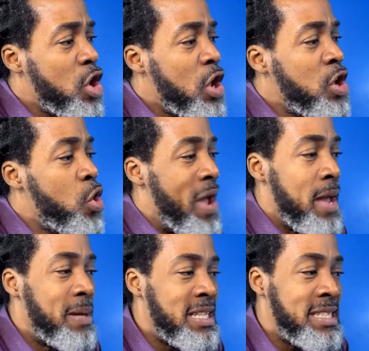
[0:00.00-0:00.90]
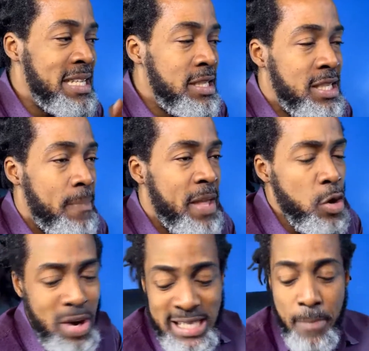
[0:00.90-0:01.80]
you're able to see something
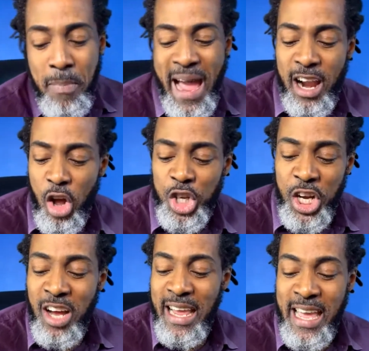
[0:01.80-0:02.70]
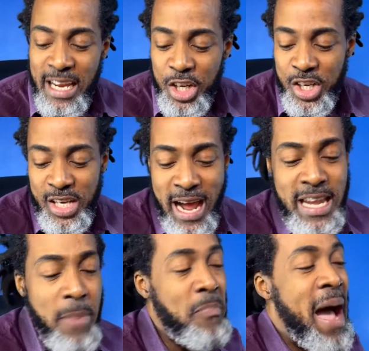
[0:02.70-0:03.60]
known as your biological age. And
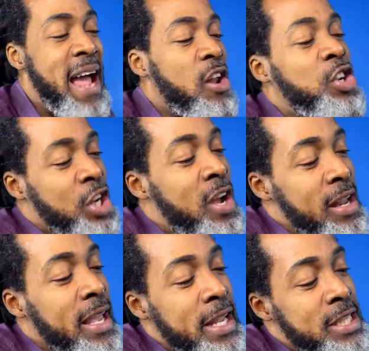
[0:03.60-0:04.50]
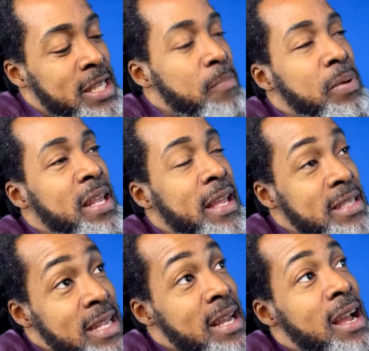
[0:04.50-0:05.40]
your biological age simply
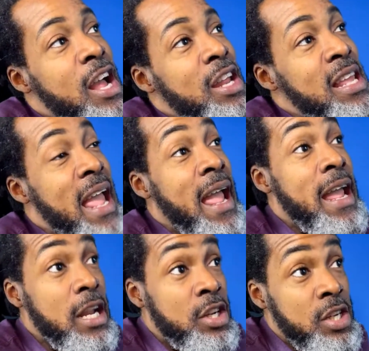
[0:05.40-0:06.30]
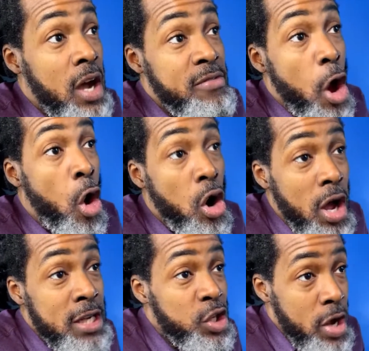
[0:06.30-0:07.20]
is the age of your
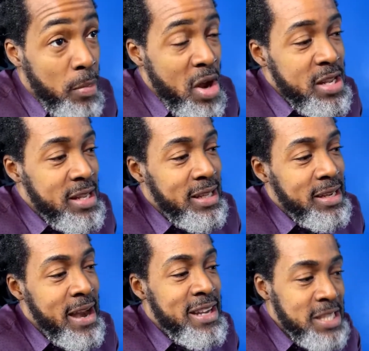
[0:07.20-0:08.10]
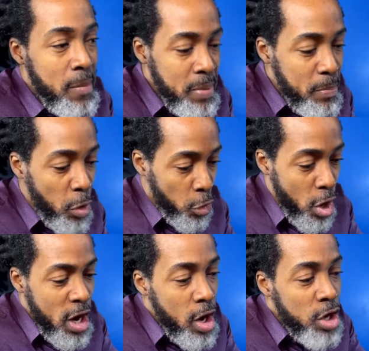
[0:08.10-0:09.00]
organs or your body. There are some people
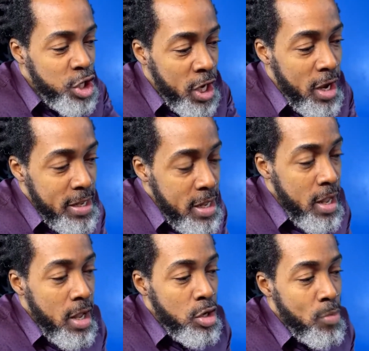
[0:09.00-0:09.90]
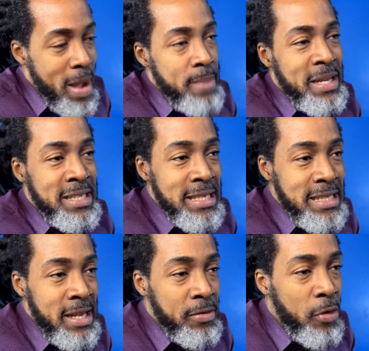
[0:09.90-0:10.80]
chronologically, you might be
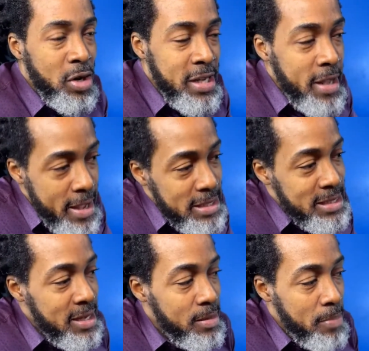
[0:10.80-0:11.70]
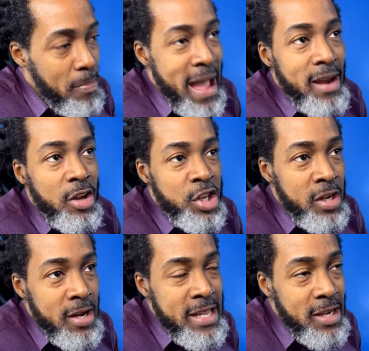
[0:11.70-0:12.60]
30 or 40 years, but
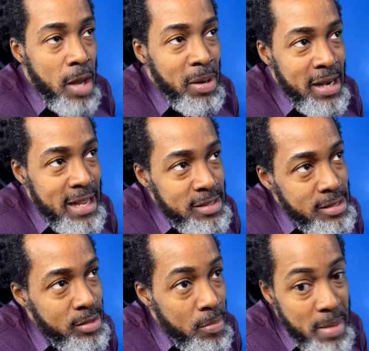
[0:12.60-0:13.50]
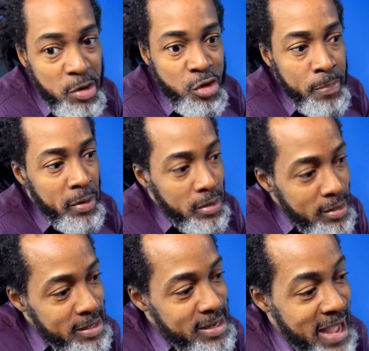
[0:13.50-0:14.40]
biologically you double that or maybe triple.
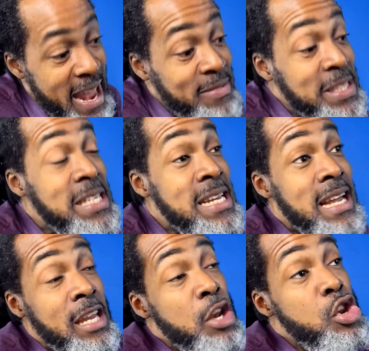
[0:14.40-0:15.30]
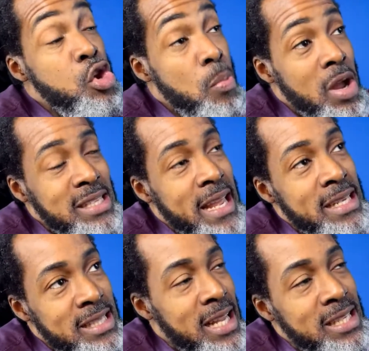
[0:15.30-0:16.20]
And I've seen that in numerous
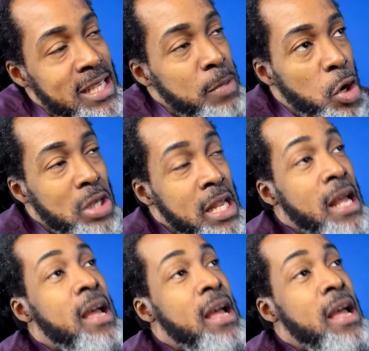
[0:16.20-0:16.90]
instances because